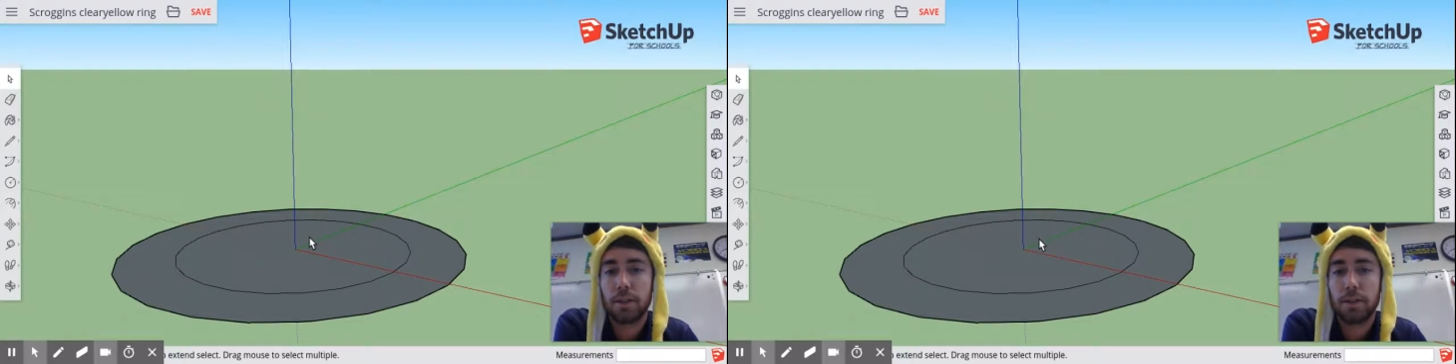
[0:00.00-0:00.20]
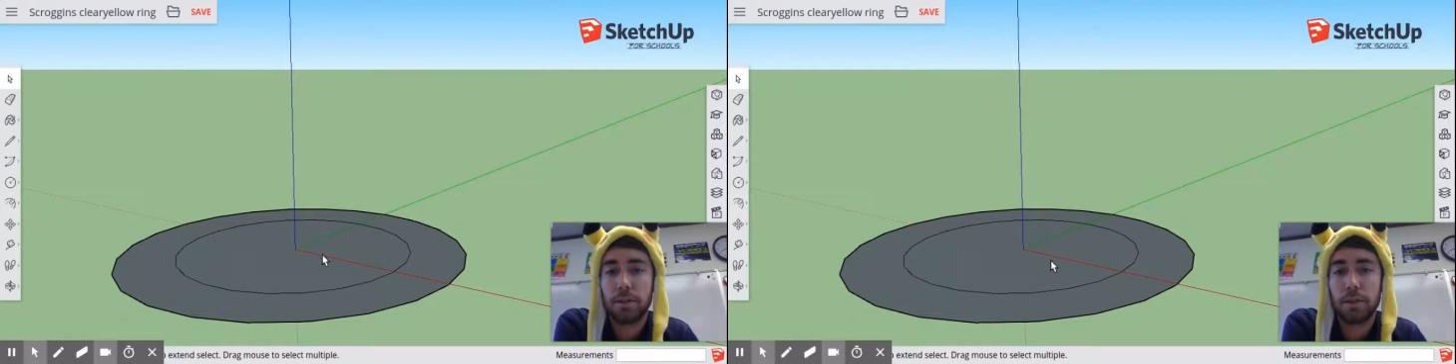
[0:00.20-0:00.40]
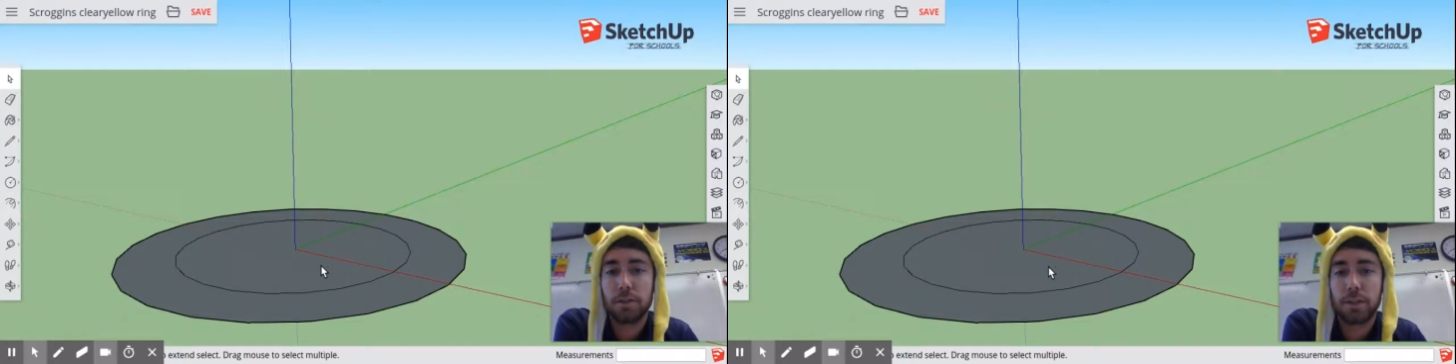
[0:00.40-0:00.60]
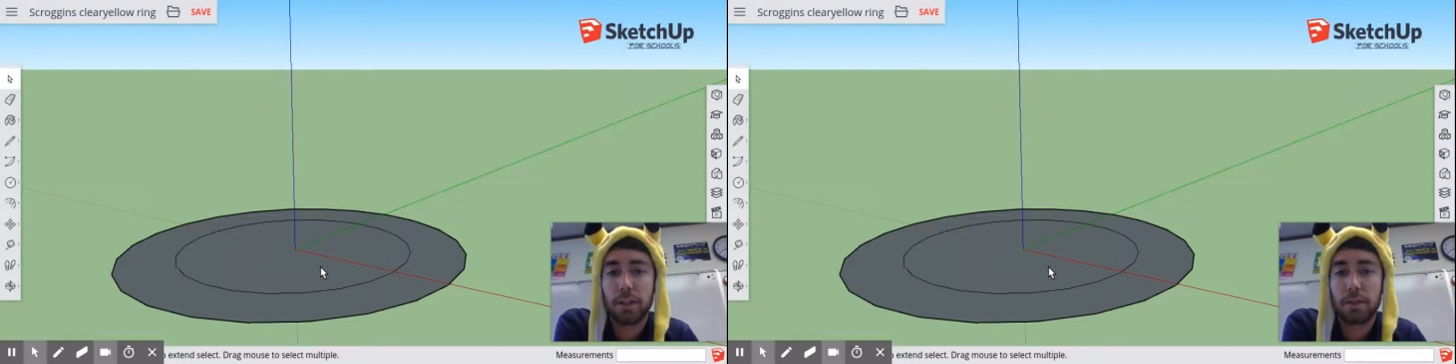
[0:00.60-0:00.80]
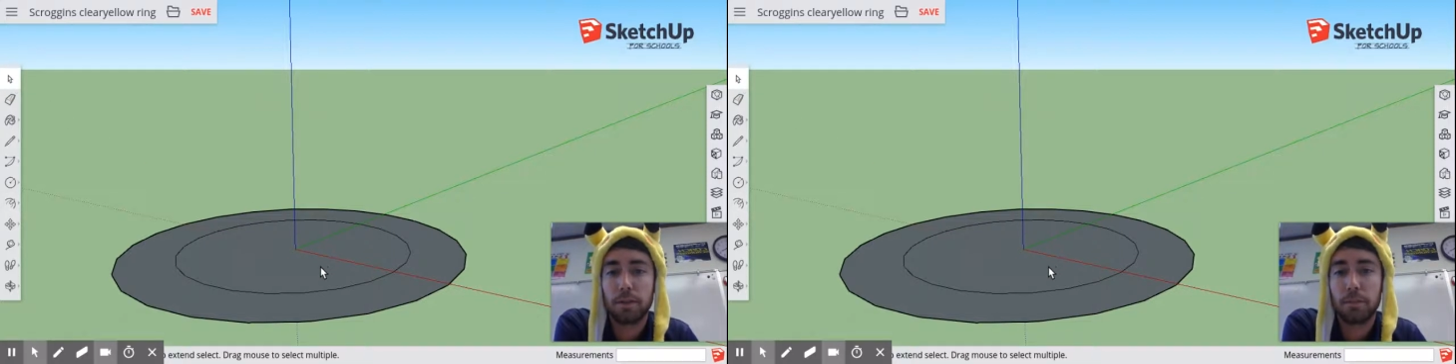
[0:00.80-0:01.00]
I'm going to
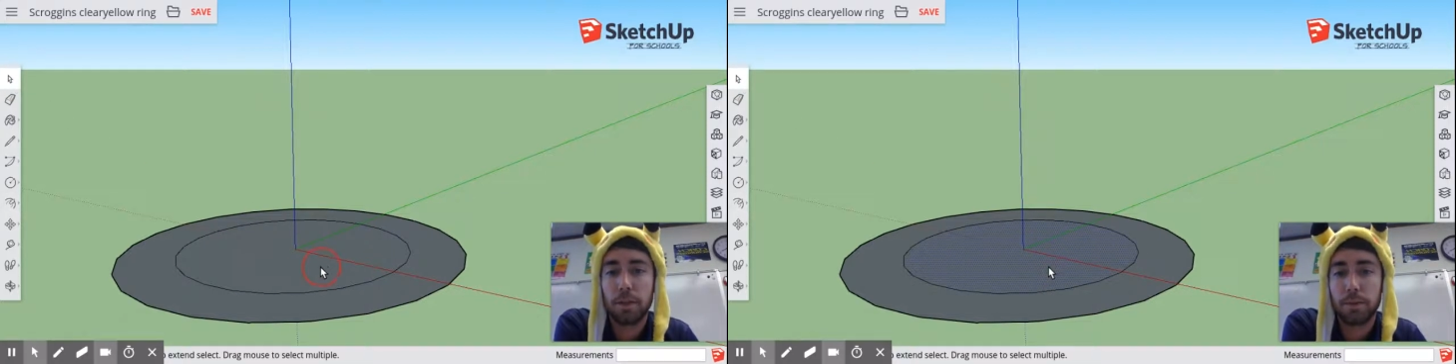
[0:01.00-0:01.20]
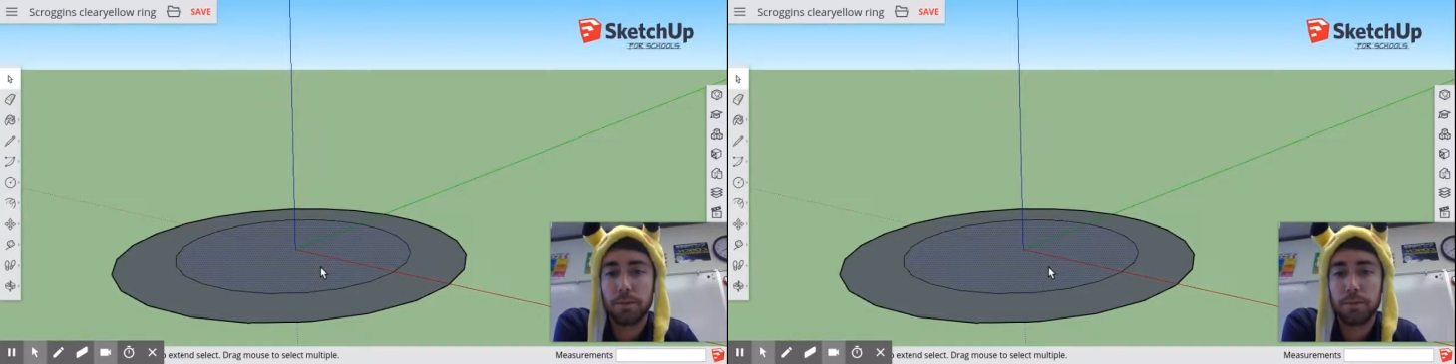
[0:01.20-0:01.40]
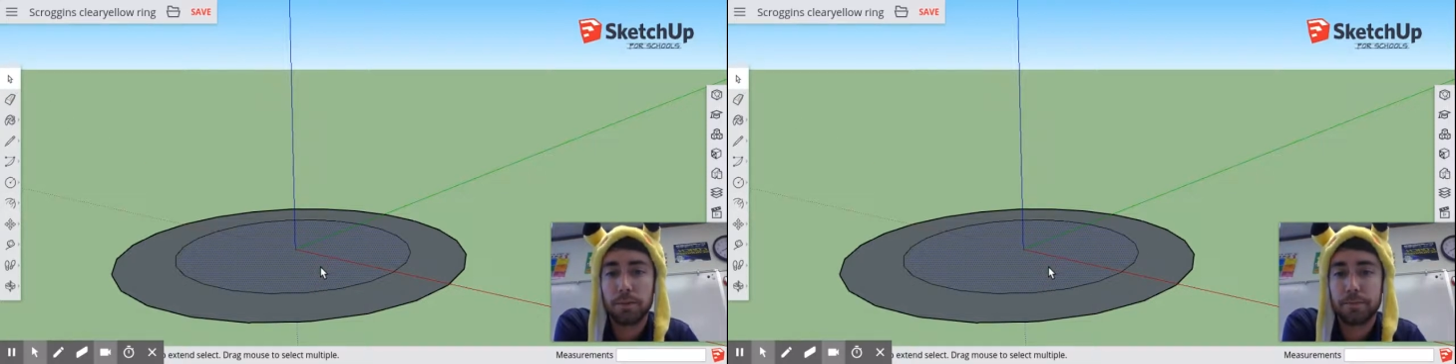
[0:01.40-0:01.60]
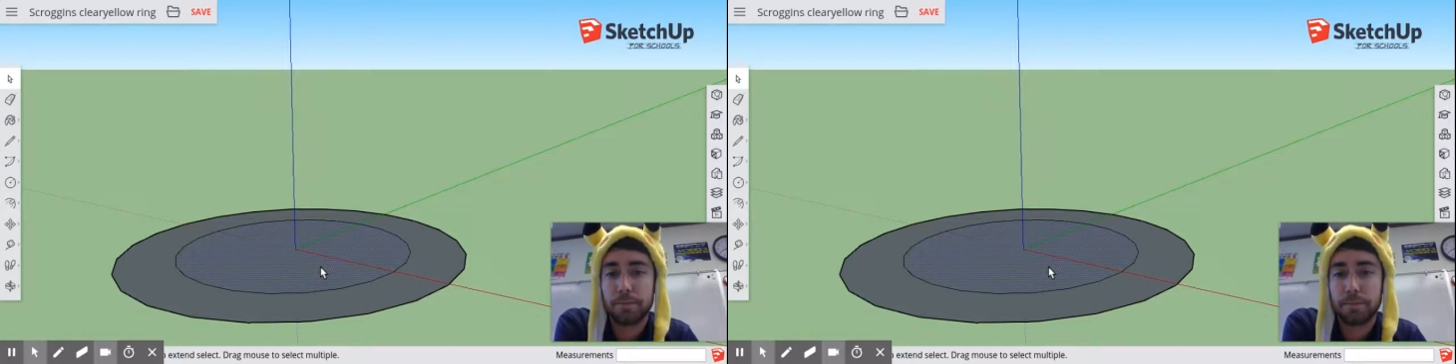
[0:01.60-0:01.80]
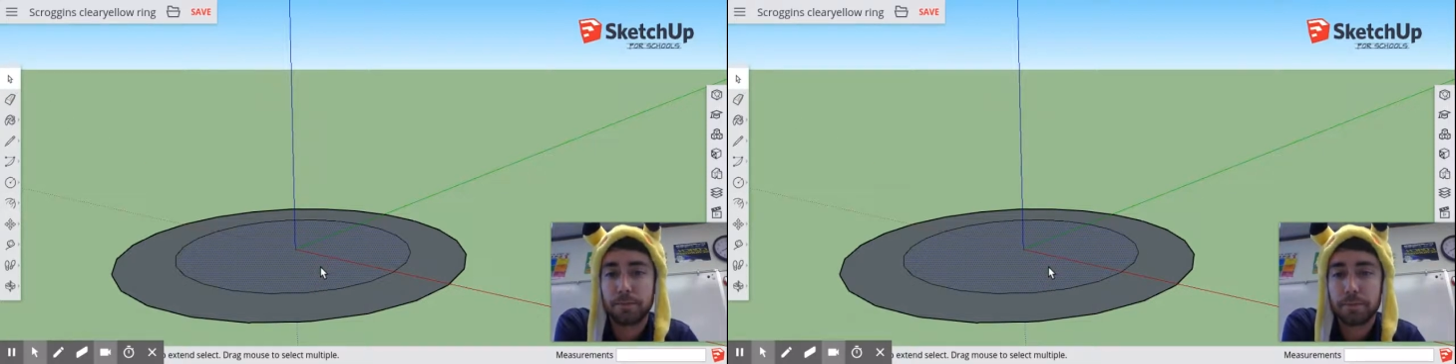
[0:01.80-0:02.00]
select the middle.
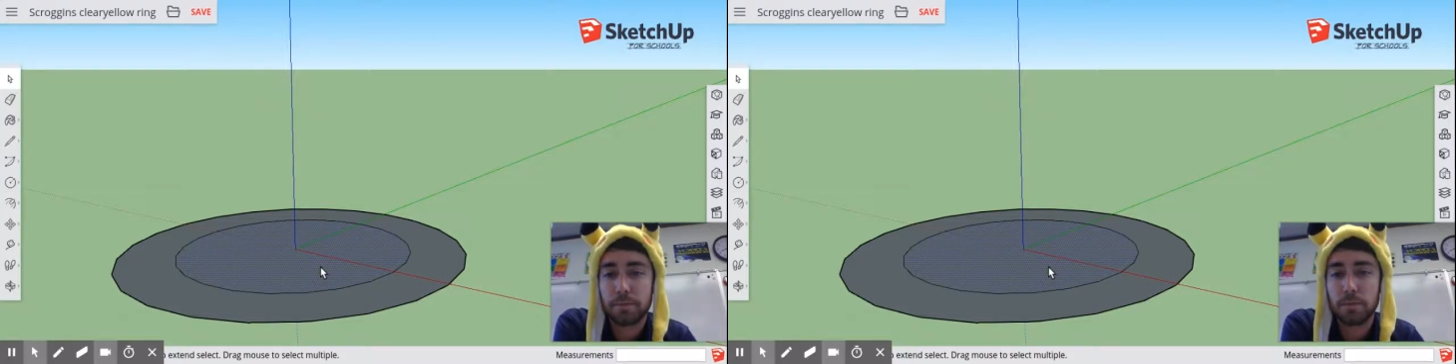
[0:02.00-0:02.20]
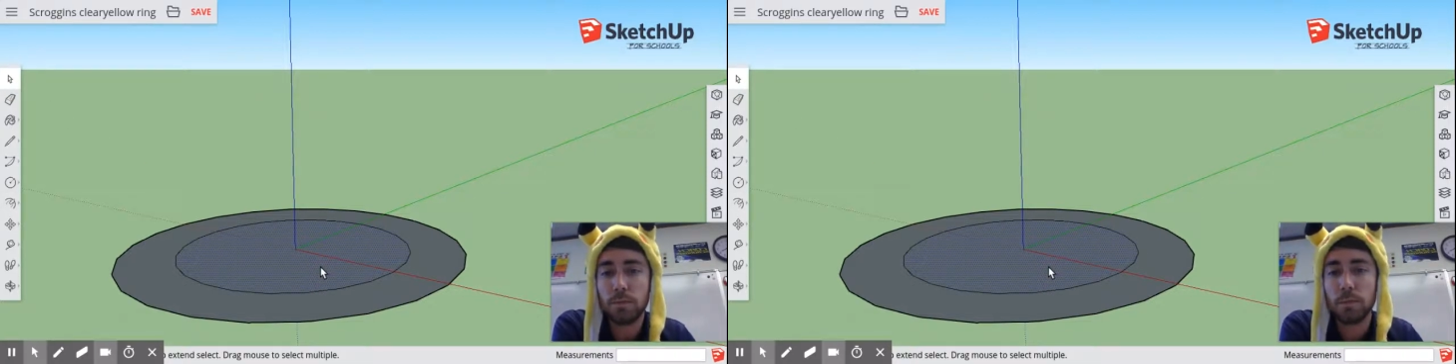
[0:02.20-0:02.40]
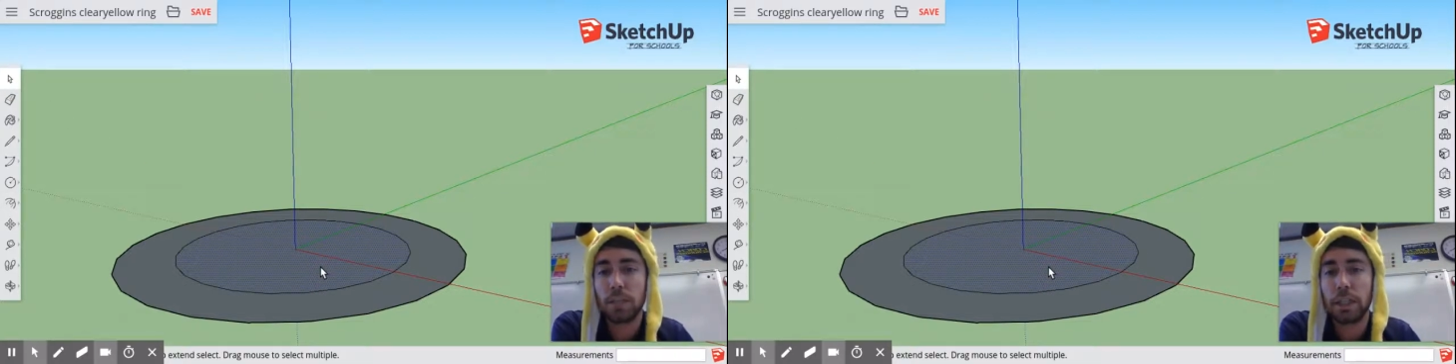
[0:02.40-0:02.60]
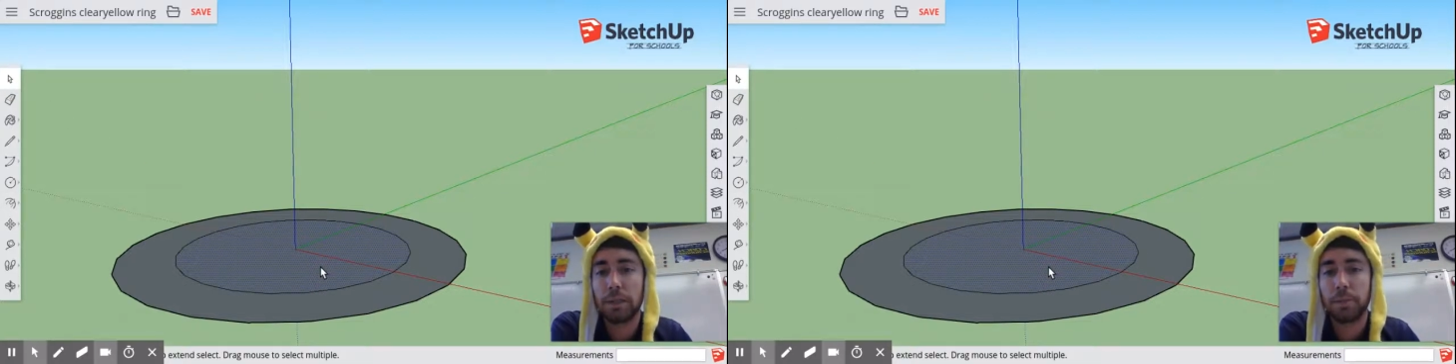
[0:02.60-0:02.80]
And